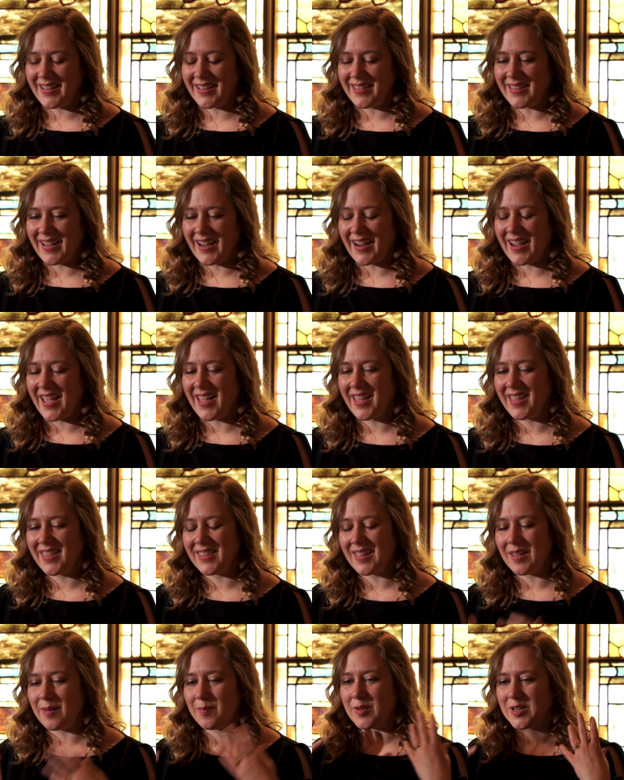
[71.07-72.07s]

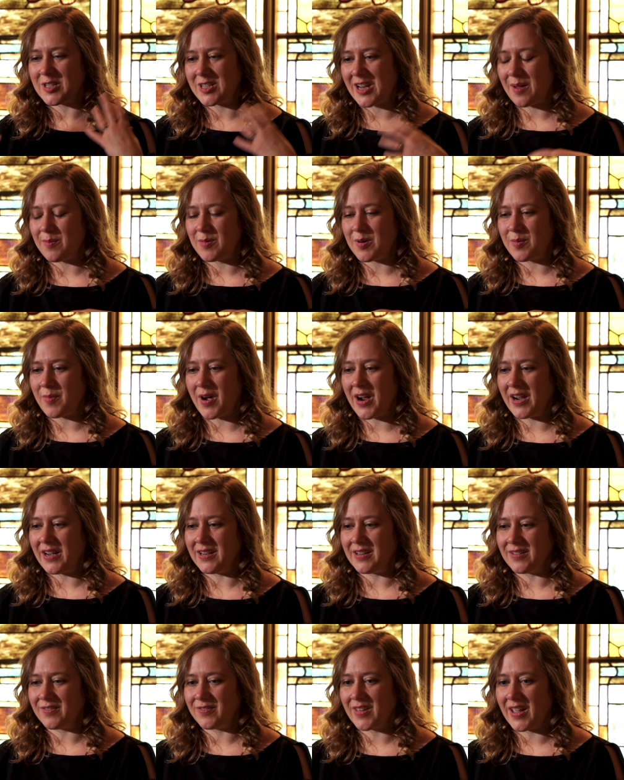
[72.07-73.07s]
the image came to
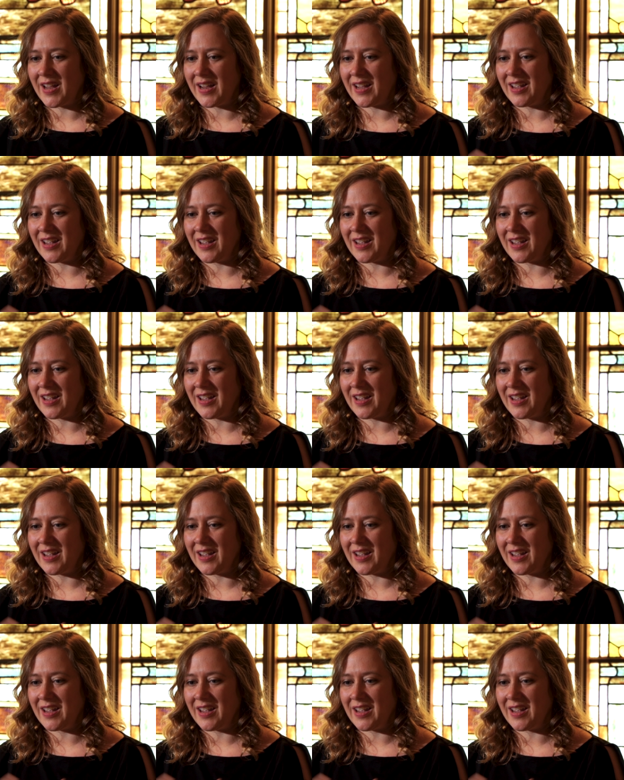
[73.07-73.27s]
mind of,